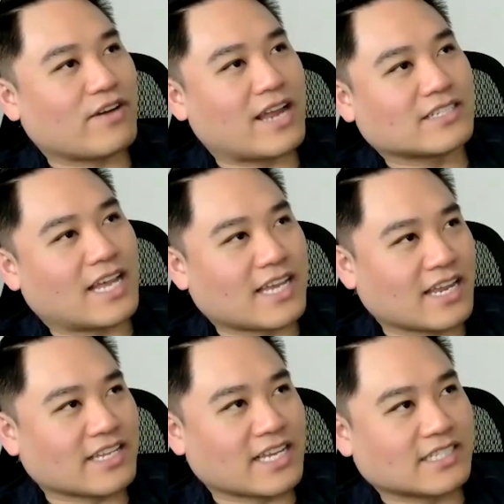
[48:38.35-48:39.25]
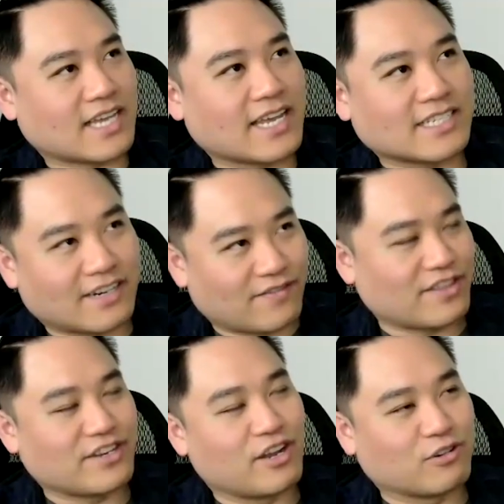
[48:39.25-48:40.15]
I guess I never had
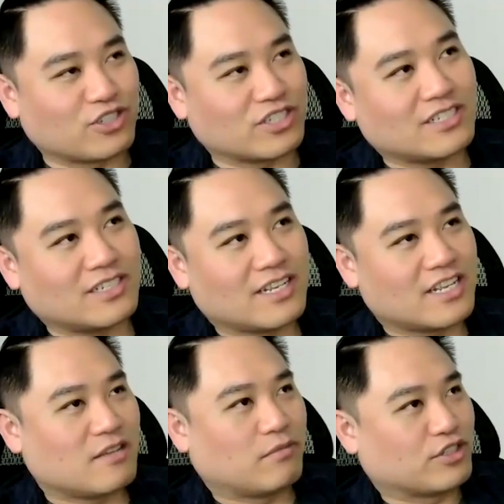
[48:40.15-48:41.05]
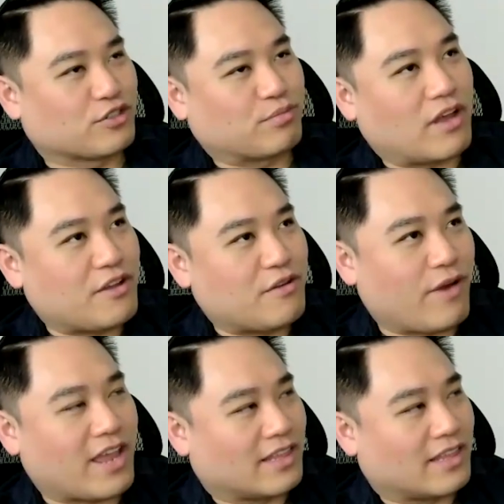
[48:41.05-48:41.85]
the notion, but you're probably right.